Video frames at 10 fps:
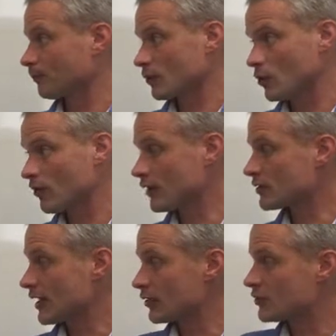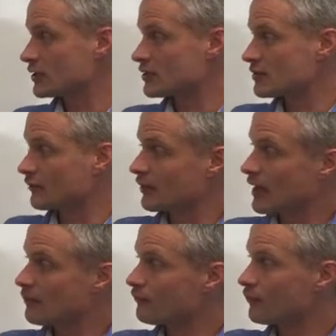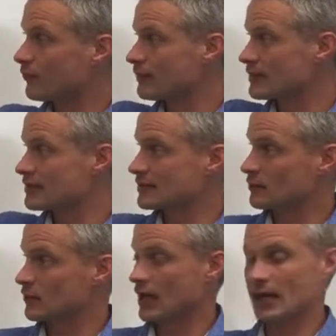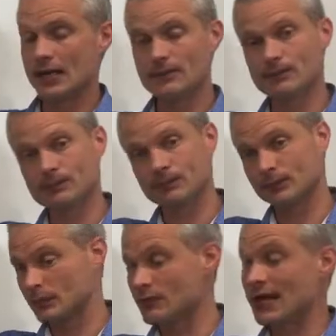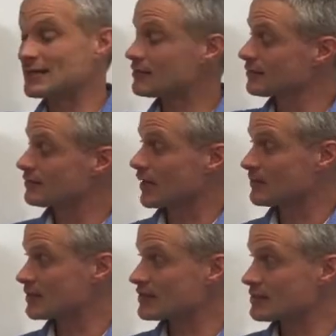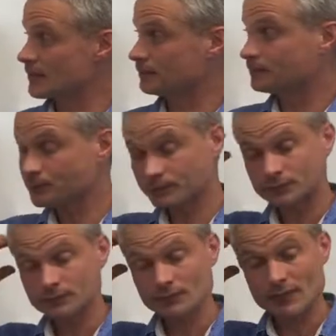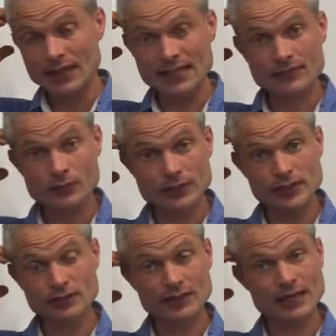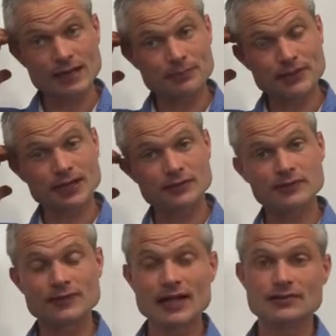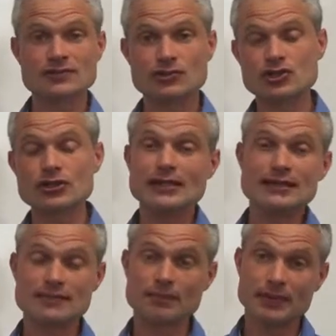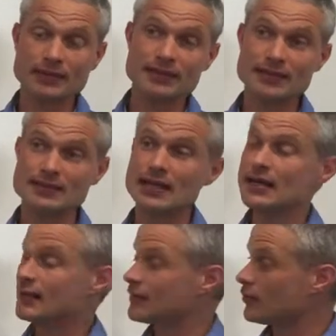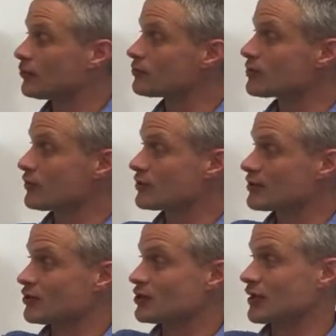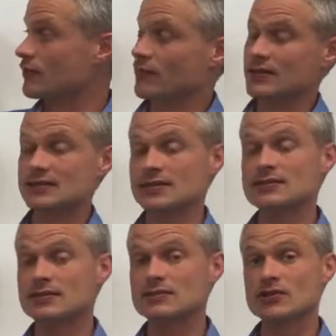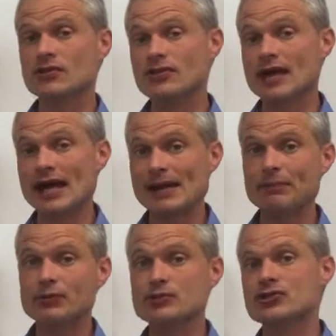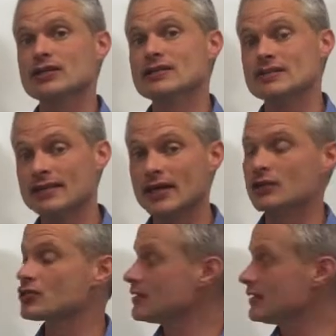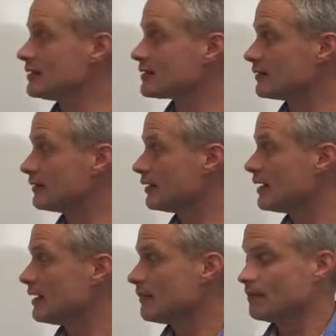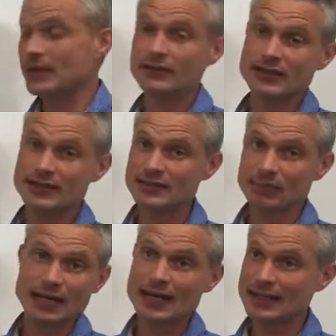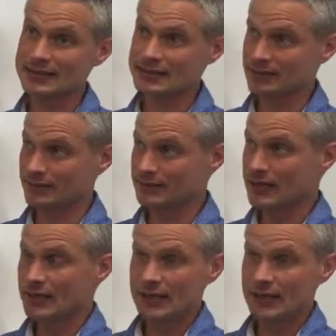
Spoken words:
all those kind of creatures have come from this grassland type system. And even when you look at our productive nuts and trees and berries, they're also associated with this system. So all our apple trees and nut trees and berry plants and